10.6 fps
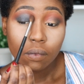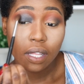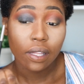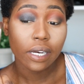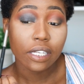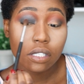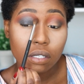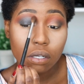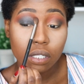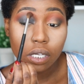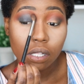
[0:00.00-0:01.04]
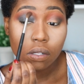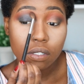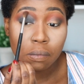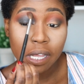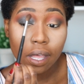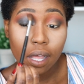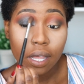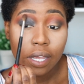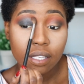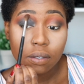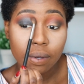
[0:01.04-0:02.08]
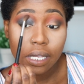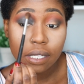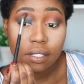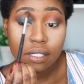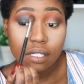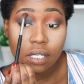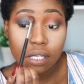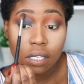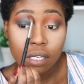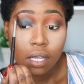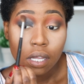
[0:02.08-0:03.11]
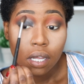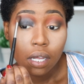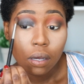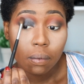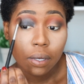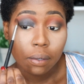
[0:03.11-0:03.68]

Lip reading: And then I slowly close my eye so I can see what